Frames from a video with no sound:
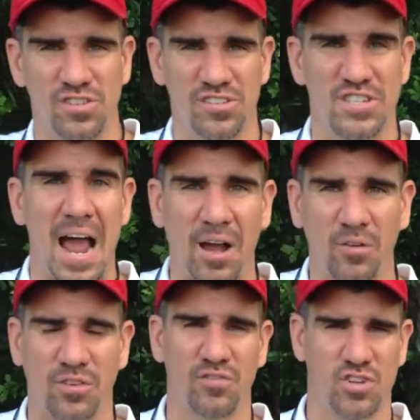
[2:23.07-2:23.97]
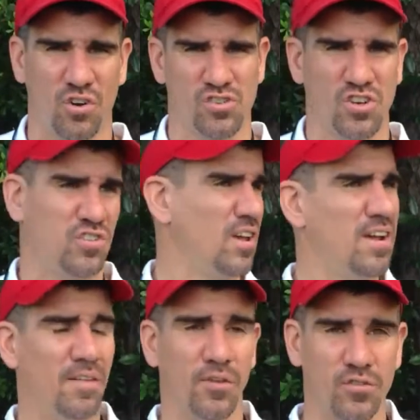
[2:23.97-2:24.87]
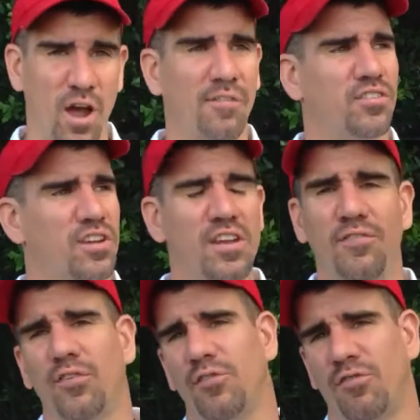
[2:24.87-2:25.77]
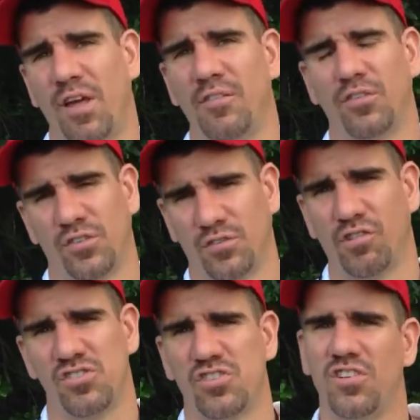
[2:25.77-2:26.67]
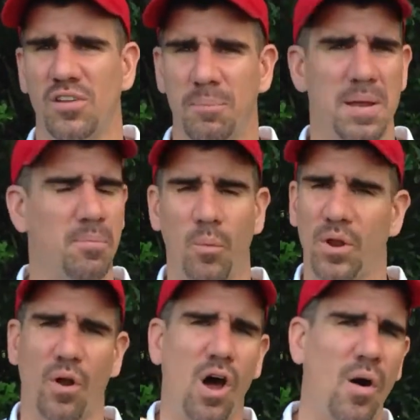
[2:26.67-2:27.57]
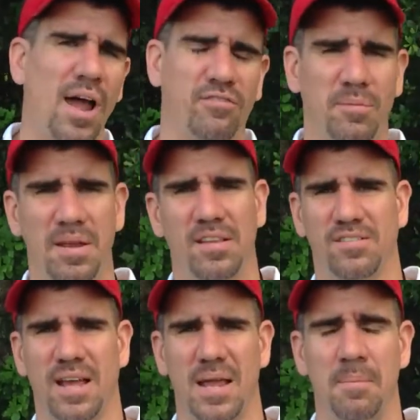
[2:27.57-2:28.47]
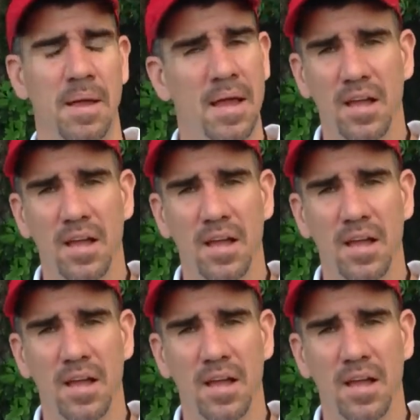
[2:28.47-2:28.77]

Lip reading: styles of churches, there's obviously different flavors of Christians and people. We don't all have to be the same.